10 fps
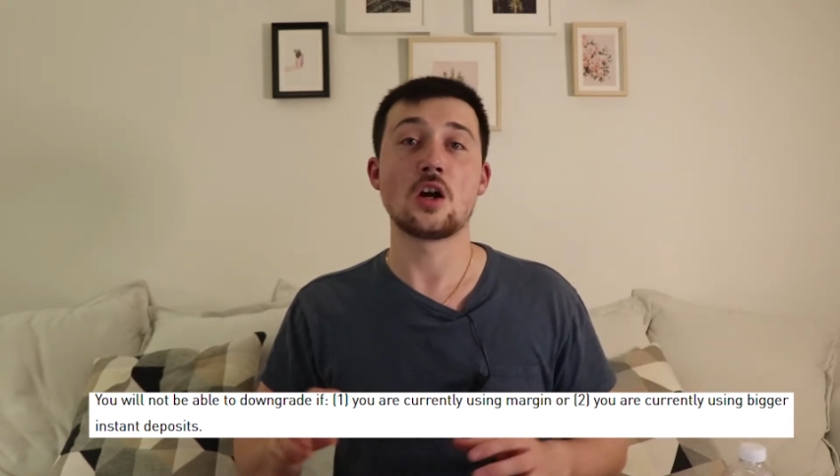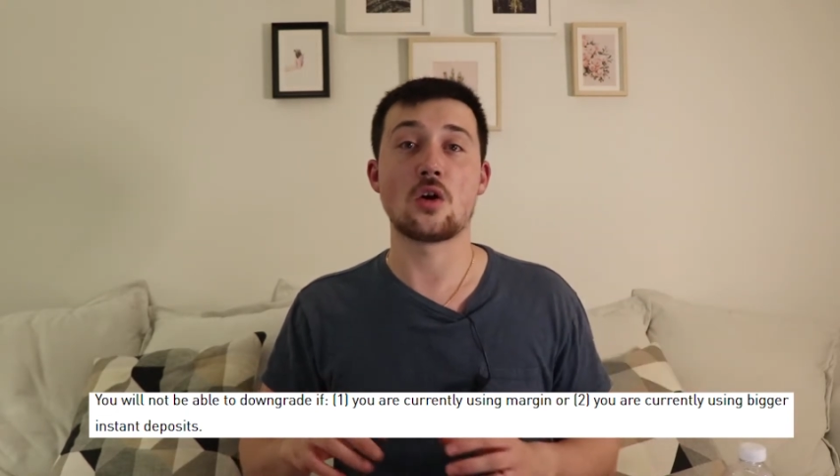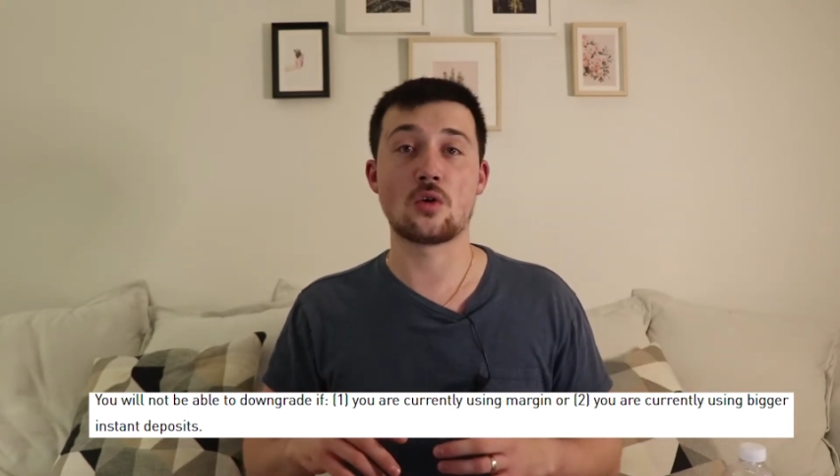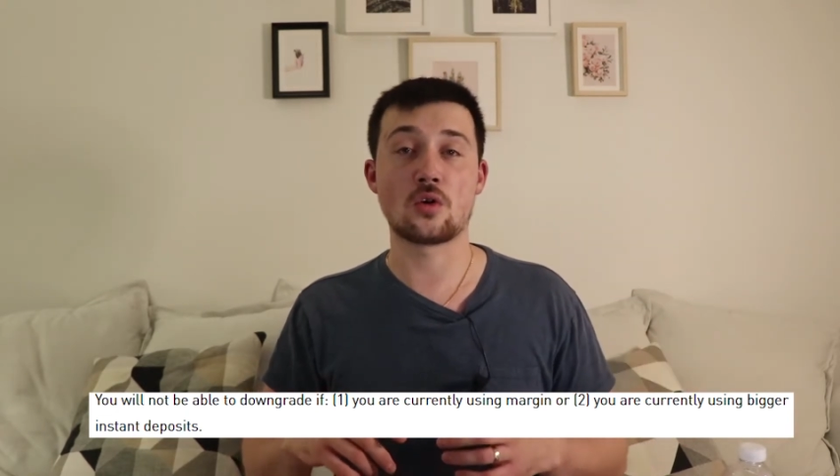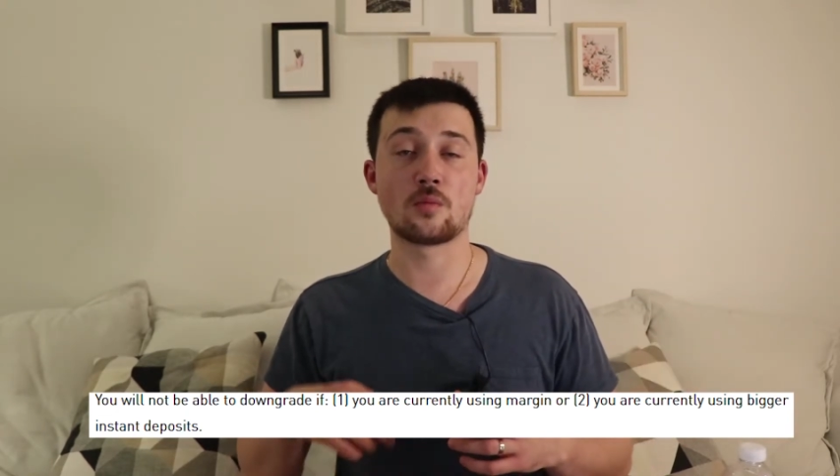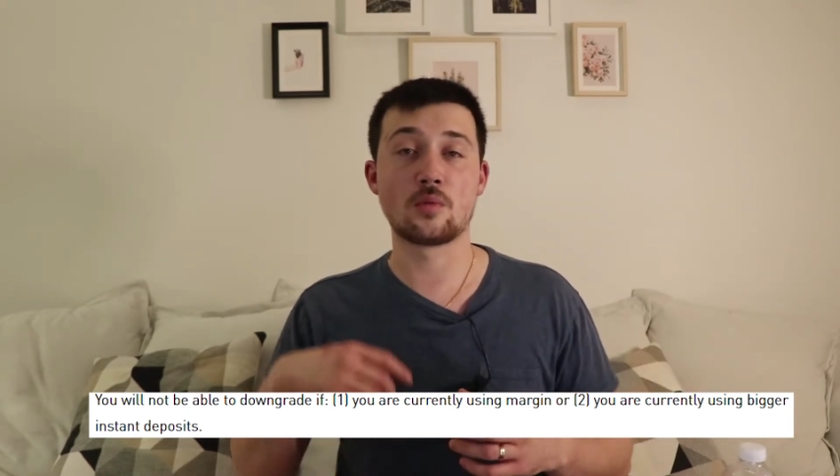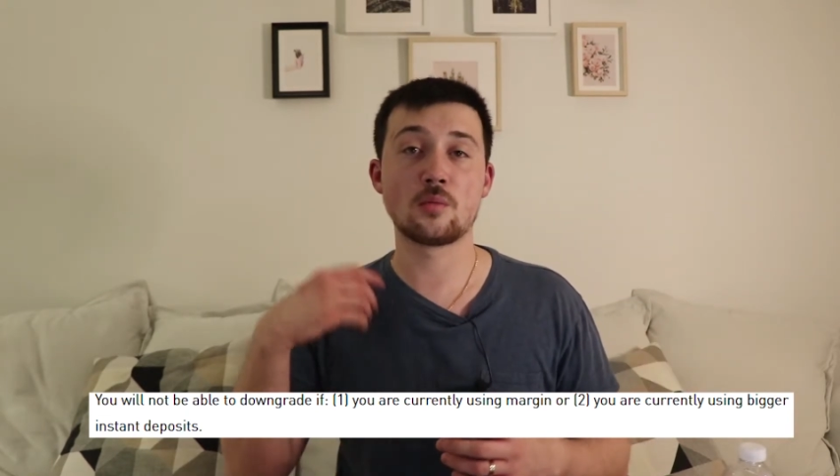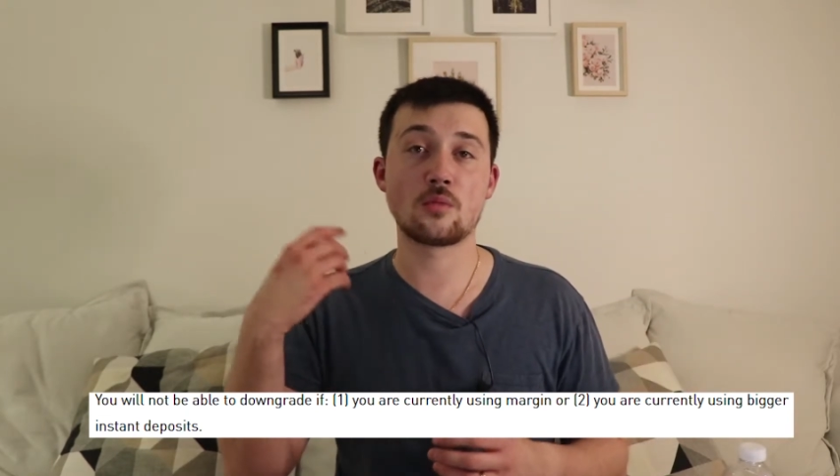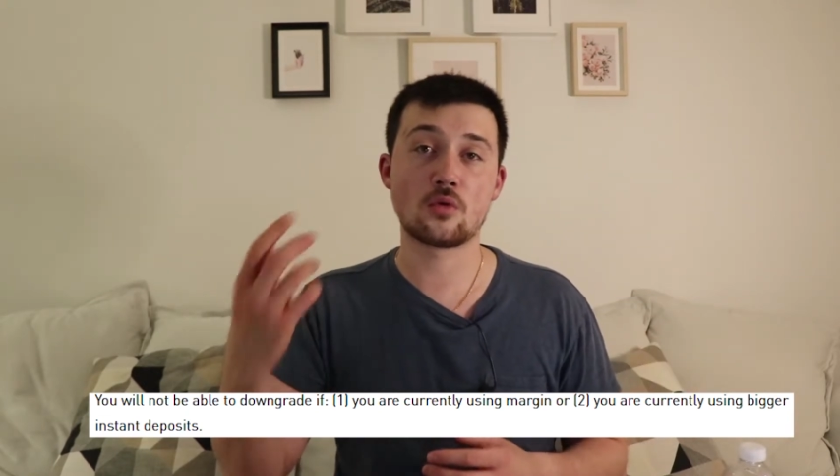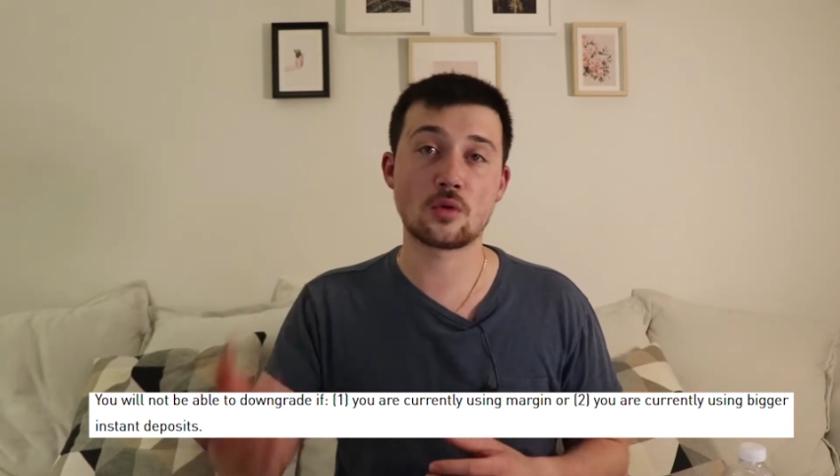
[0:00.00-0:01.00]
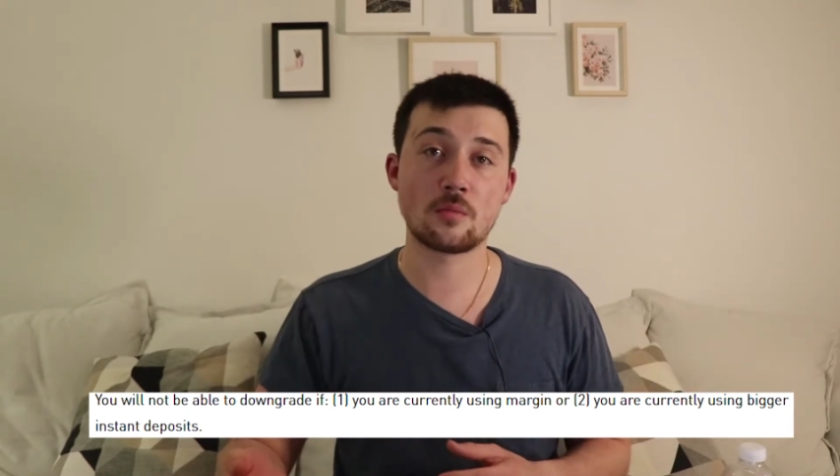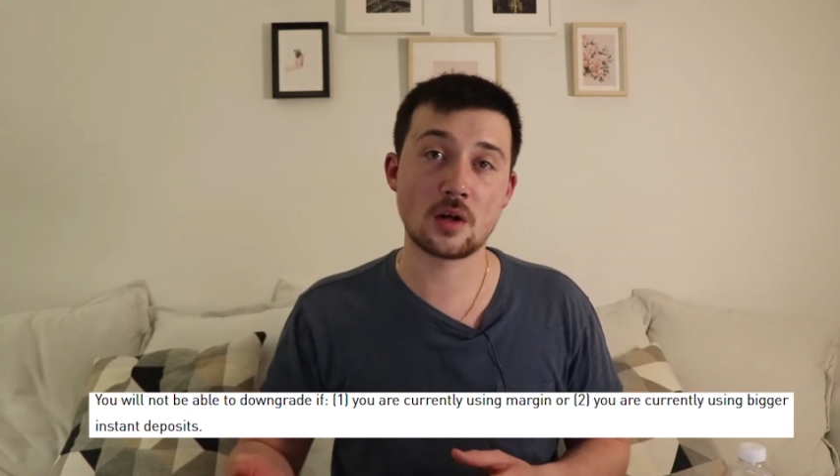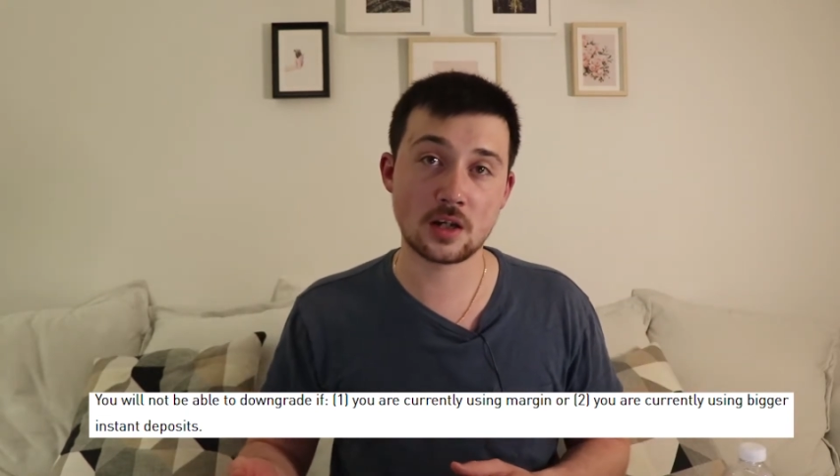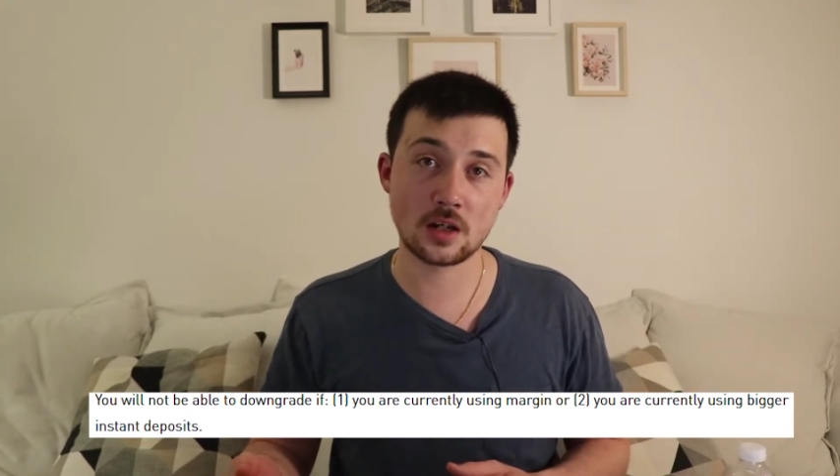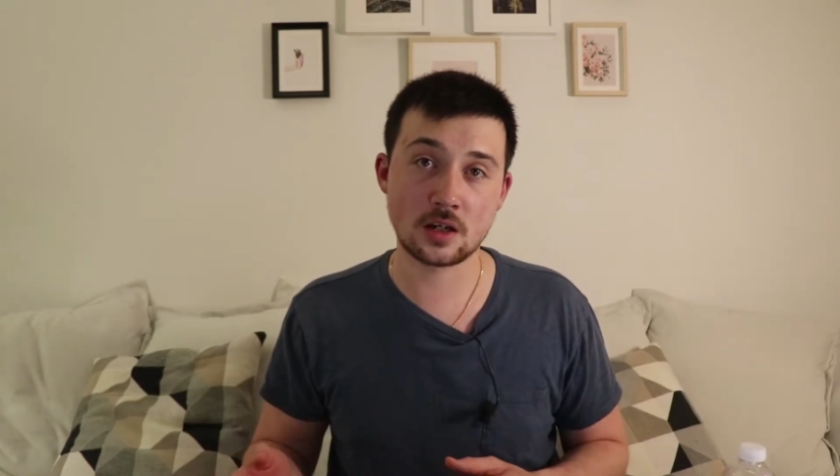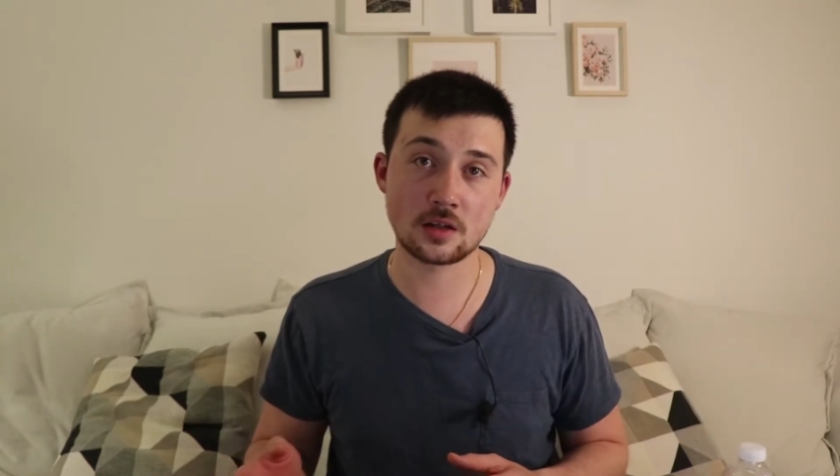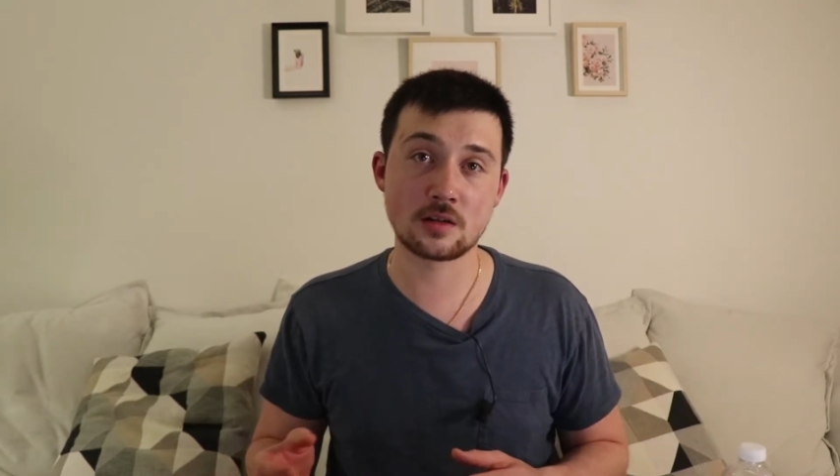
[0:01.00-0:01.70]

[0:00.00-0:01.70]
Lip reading: or put more money,